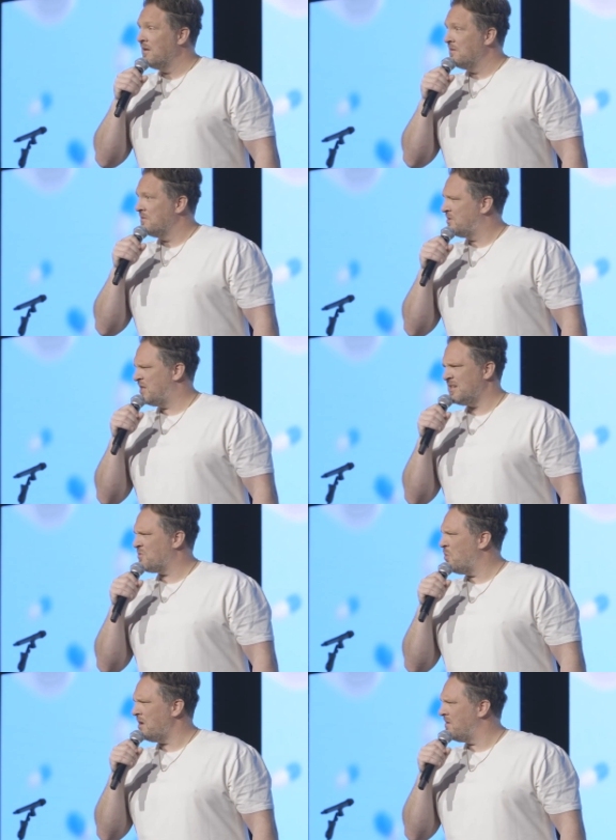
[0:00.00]
She's
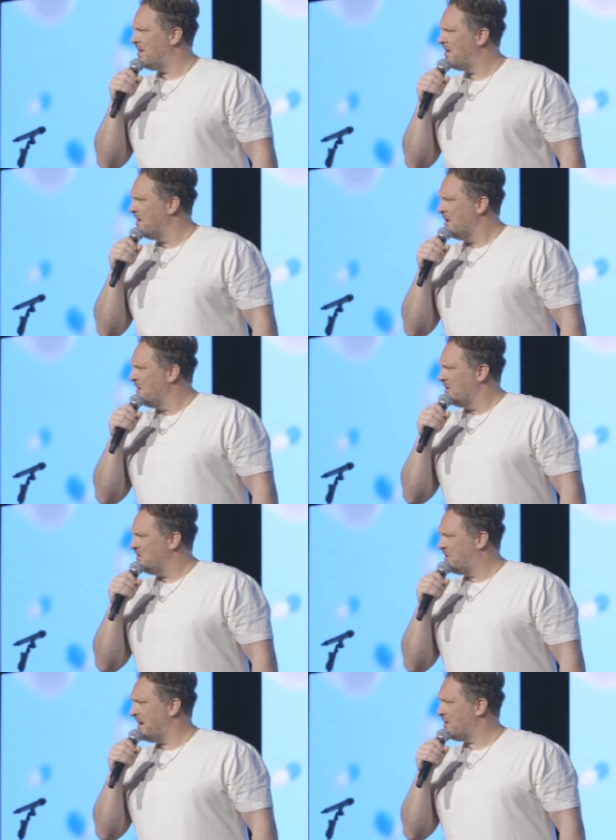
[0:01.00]
like, What?
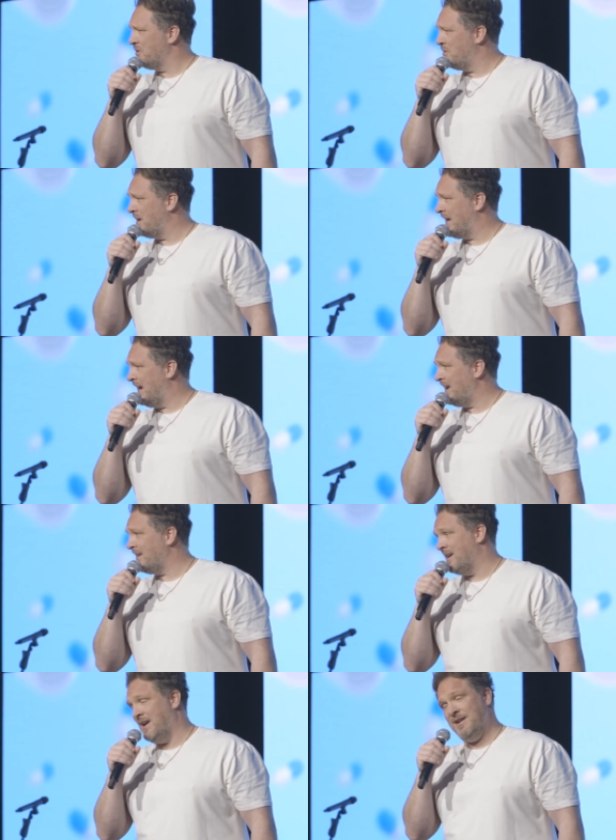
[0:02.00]
You think they'll do it again?
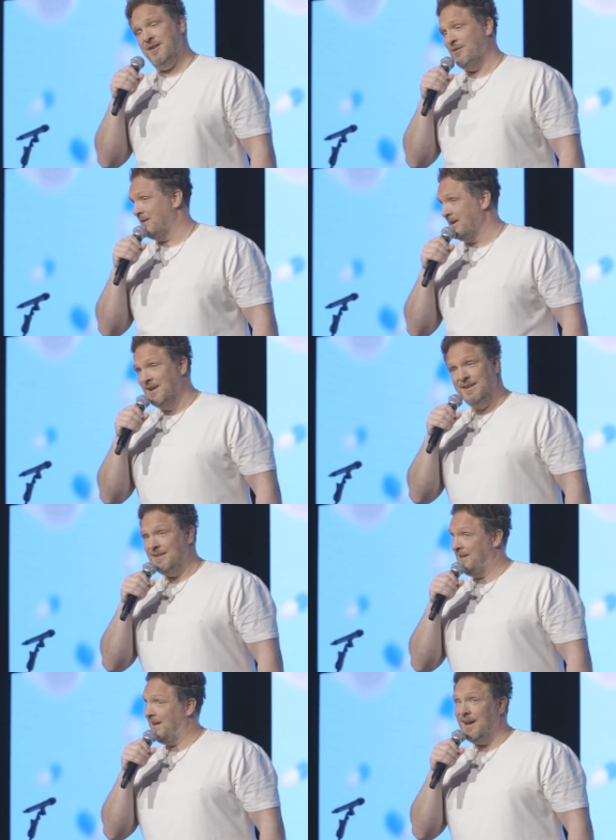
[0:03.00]
I go,
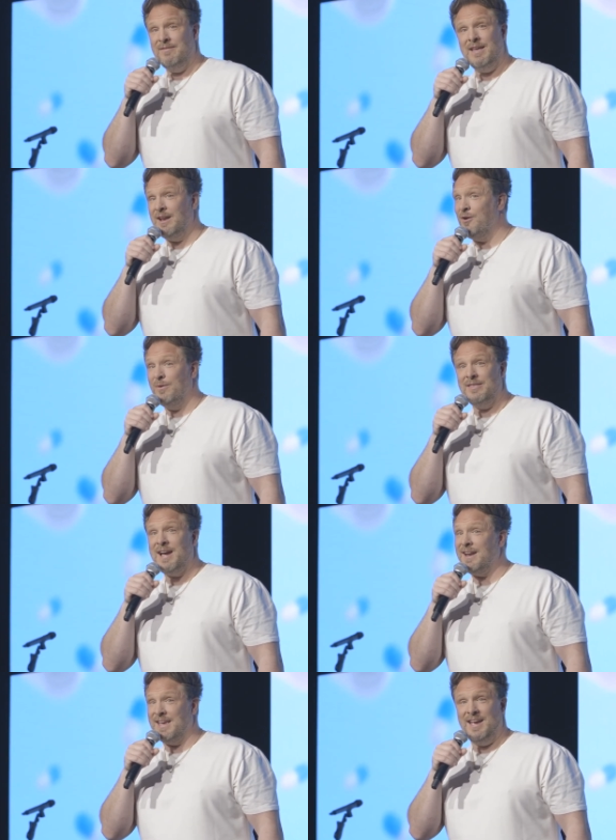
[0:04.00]
Not if they don't want
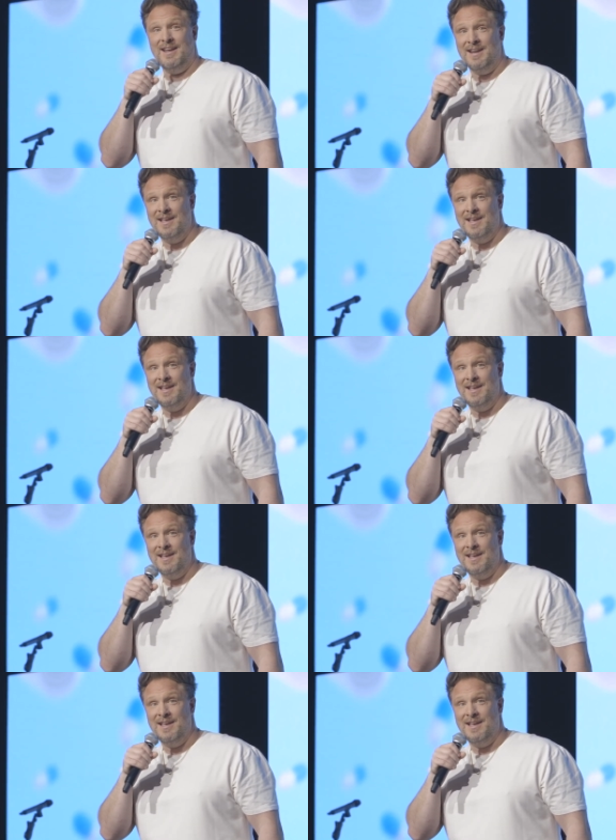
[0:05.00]
that again.